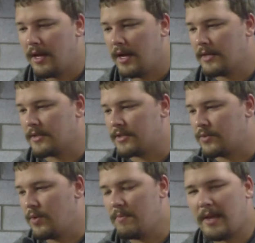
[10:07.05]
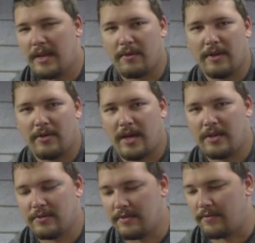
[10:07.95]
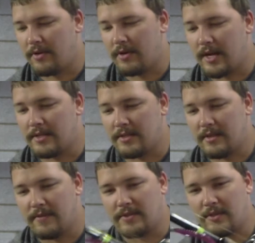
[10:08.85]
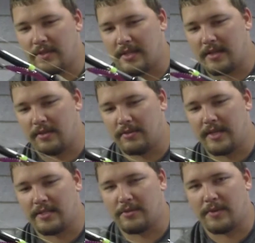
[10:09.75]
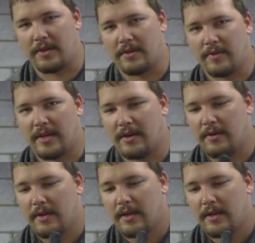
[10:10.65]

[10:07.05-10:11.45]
It's a swim bait reel. I use it for all kinds of stuff, as you can see. I got a little Texas rig on here right now.